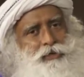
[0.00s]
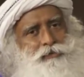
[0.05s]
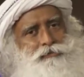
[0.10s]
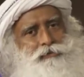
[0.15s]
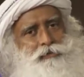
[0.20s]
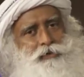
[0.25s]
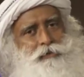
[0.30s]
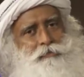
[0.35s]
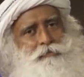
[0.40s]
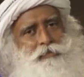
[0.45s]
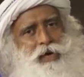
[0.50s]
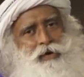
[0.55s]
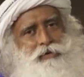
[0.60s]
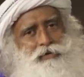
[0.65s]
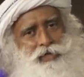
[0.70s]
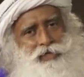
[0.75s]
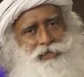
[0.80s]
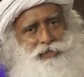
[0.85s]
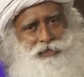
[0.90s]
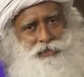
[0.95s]
for
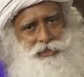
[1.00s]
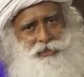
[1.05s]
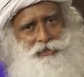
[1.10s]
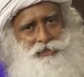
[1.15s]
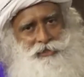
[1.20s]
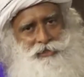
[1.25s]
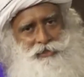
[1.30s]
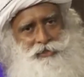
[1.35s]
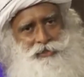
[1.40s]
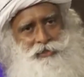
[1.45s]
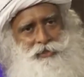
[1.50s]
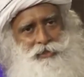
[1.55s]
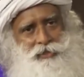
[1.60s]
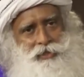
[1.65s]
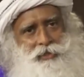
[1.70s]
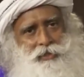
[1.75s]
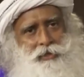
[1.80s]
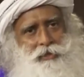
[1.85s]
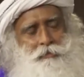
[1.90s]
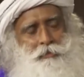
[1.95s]
boundlessness,
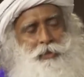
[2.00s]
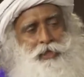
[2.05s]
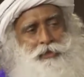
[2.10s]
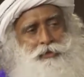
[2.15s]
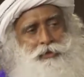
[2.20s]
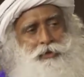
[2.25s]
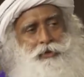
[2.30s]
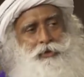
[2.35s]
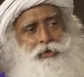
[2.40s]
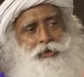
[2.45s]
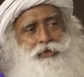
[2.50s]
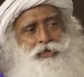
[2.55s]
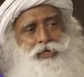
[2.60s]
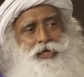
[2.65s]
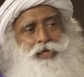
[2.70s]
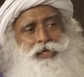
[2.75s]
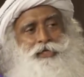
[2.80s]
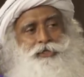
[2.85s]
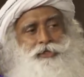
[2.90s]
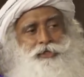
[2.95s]
but you're not
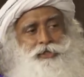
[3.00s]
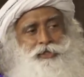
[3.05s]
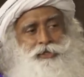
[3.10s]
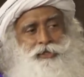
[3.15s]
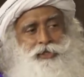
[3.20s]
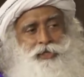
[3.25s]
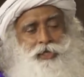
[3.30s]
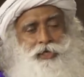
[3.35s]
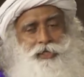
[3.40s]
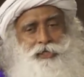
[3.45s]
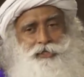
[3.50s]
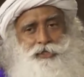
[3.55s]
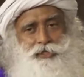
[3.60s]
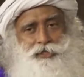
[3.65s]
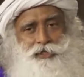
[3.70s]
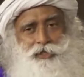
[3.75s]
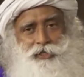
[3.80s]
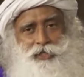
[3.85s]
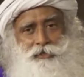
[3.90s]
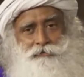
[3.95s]

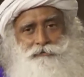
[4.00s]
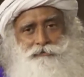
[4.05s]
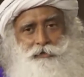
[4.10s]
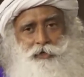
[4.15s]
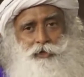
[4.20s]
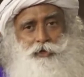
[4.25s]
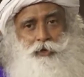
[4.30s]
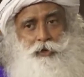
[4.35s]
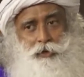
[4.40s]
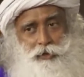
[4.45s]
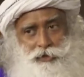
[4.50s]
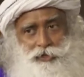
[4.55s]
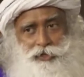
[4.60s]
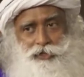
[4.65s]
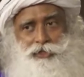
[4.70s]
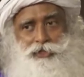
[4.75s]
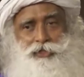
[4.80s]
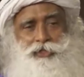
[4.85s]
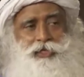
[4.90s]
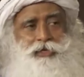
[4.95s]
courageous enough or
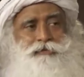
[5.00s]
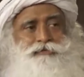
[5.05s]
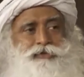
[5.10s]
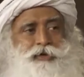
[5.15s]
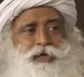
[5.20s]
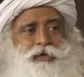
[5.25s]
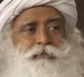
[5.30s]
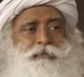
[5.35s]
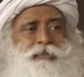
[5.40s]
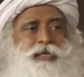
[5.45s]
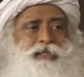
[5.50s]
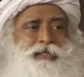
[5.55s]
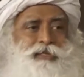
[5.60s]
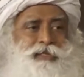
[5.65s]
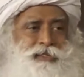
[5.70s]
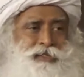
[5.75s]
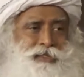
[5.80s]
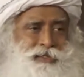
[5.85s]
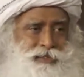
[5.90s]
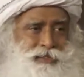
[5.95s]
conscious enough to admit
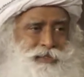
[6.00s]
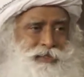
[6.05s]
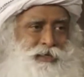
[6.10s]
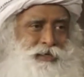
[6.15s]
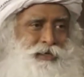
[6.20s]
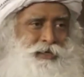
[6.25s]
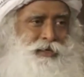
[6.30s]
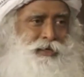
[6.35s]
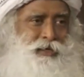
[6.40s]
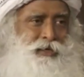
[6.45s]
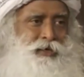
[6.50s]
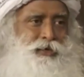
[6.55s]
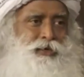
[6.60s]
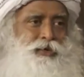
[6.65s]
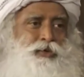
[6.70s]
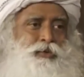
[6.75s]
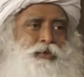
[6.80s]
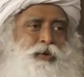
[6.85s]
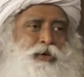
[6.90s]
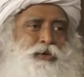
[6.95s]
this.
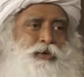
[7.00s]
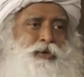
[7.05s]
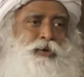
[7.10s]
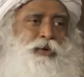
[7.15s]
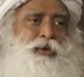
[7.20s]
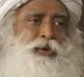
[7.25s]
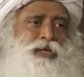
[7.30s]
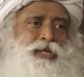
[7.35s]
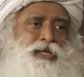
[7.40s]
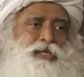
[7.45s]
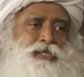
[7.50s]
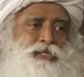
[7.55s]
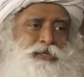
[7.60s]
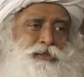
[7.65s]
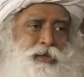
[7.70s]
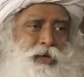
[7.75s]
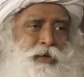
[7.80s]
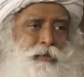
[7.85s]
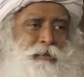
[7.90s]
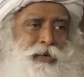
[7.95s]
You want to go in
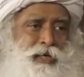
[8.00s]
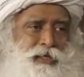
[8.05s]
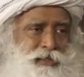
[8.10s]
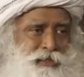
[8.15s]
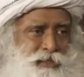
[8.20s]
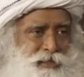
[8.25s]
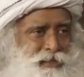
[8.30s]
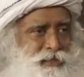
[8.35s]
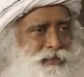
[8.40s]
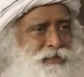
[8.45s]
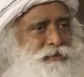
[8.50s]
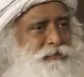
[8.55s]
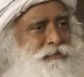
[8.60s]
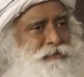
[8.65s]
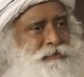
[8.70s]
installments.